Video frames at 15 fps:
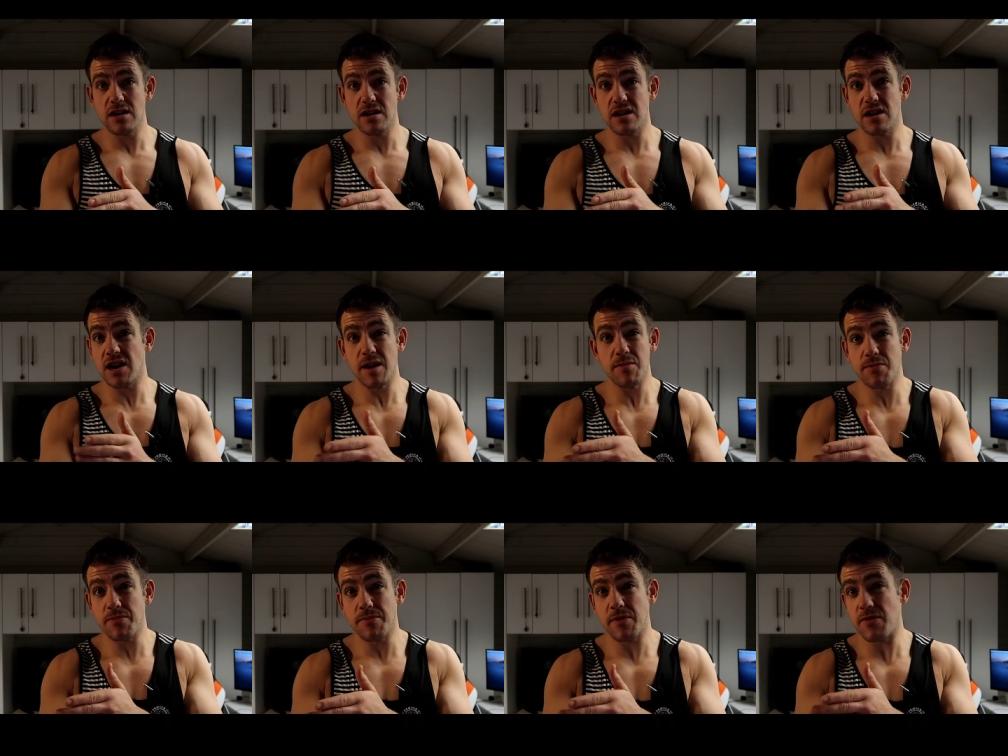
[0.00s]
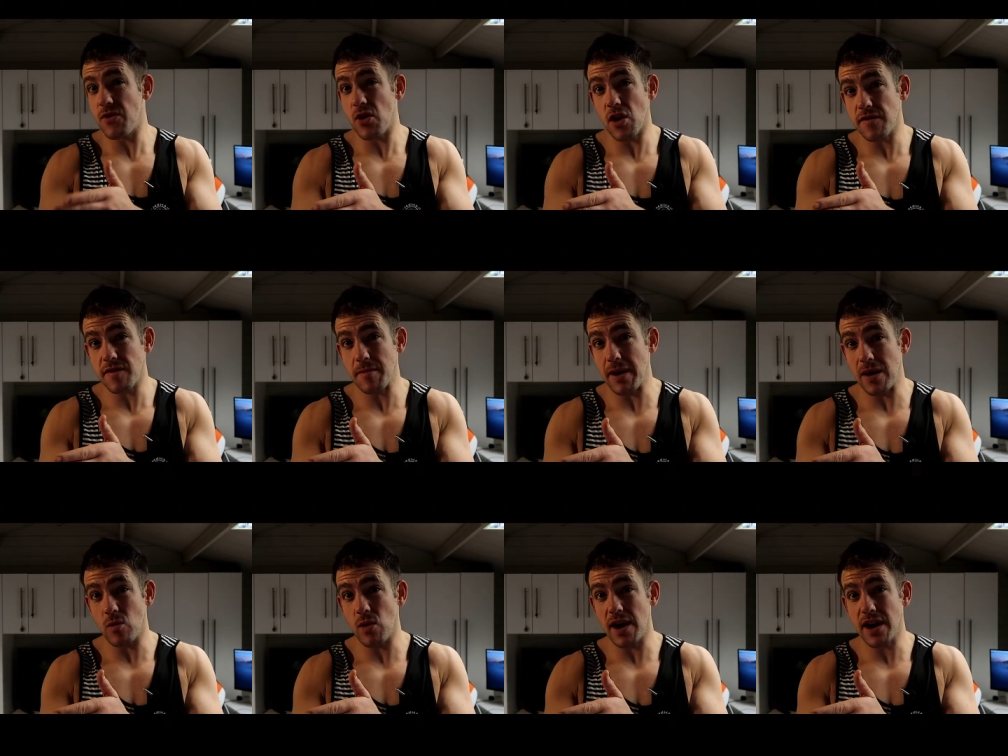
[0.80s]
you keep falling off the
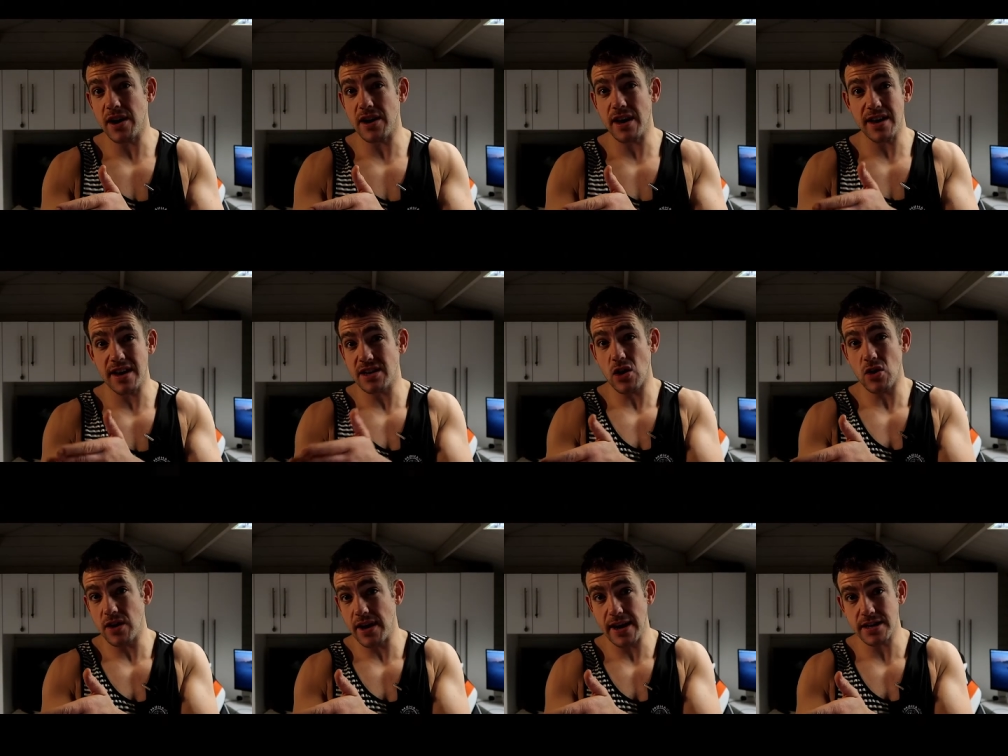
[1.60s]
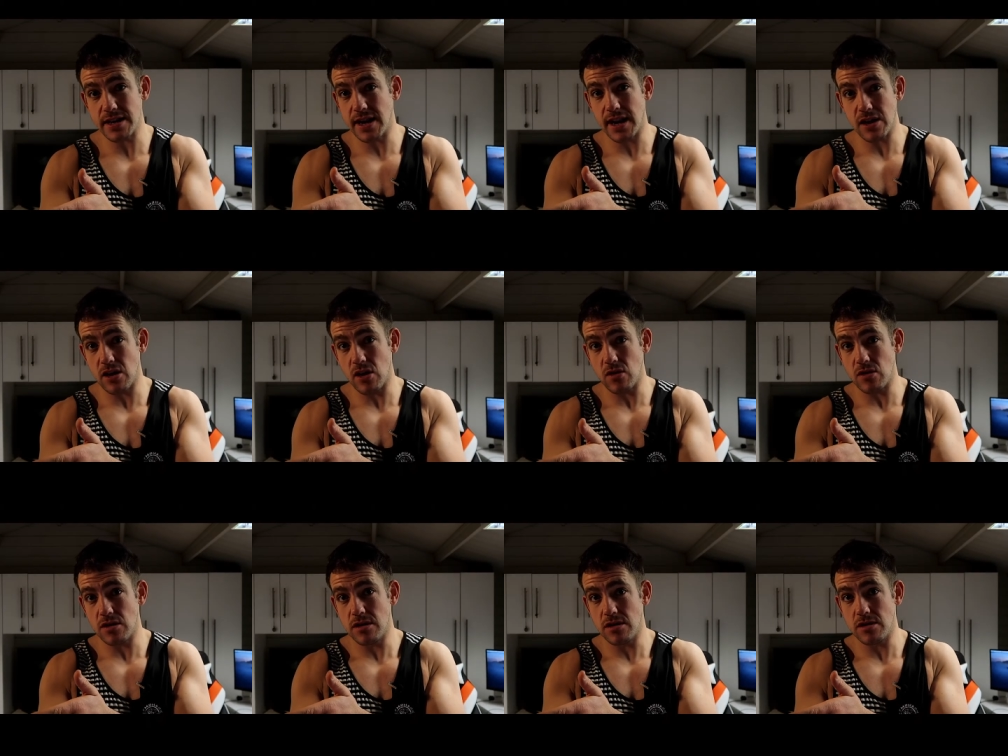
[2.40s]
bandwagon and you don't get to that
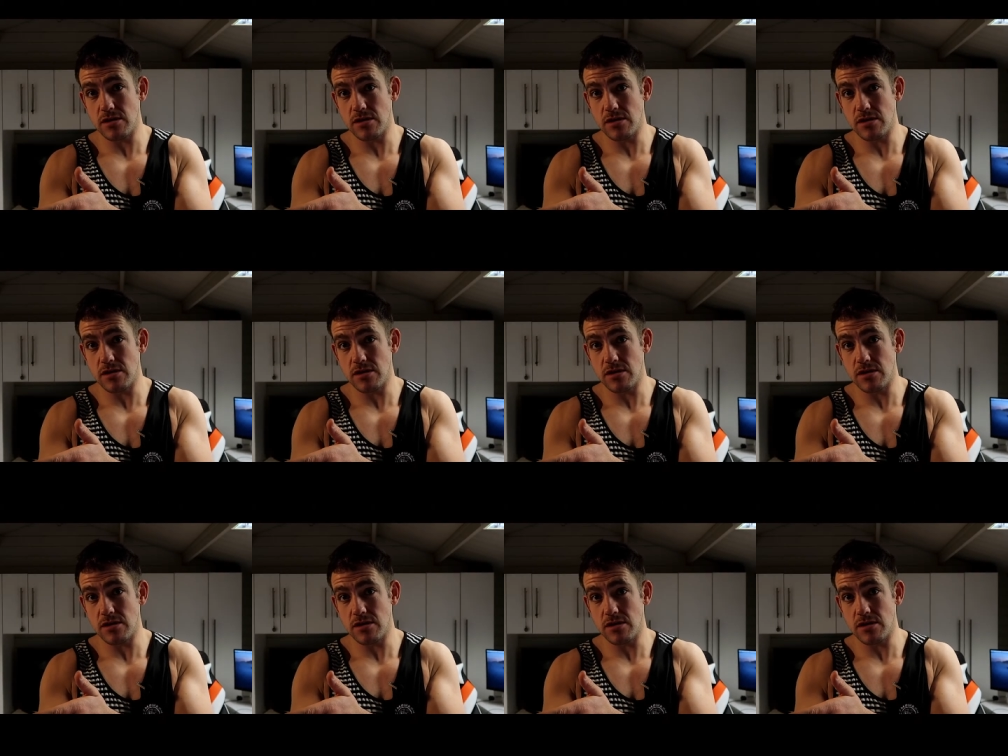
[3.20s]
goal.